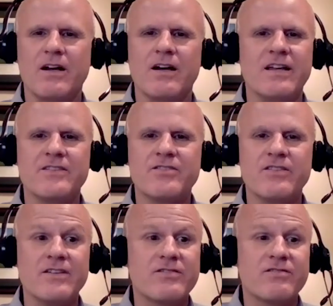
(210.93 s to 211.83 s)
Uh, it's
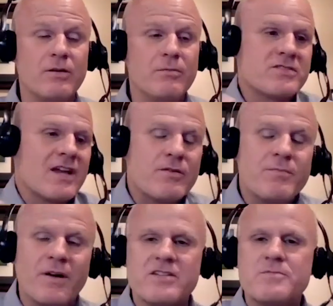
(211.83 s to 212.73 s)
it's almost
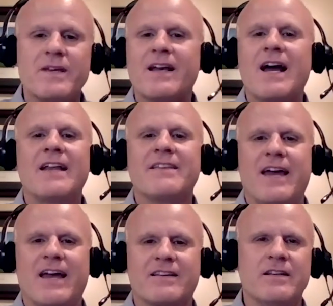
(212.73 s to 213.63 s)
everybody's being
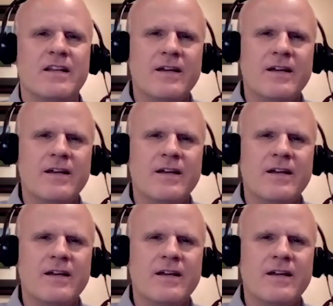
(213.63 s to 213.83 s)
contacted.